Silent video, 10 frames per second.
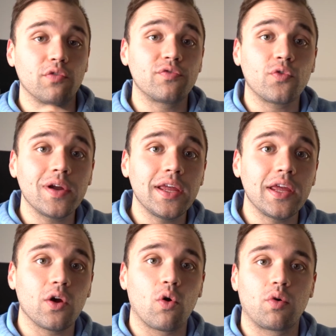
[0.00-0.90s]

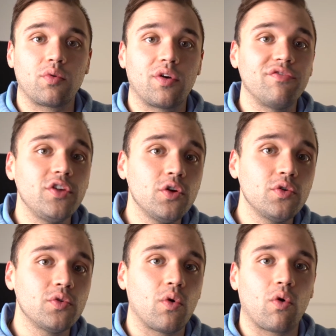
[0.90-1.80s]
free or
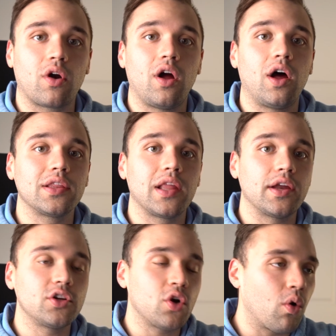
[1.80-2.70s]
review or
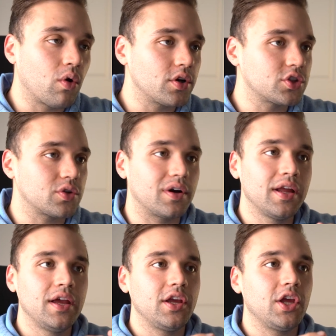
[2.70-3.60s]
online course or,
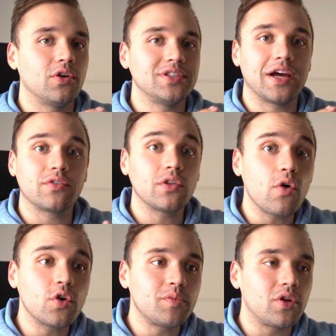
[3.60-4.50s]

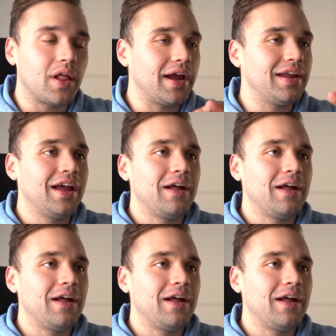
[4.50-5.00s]
downloadable.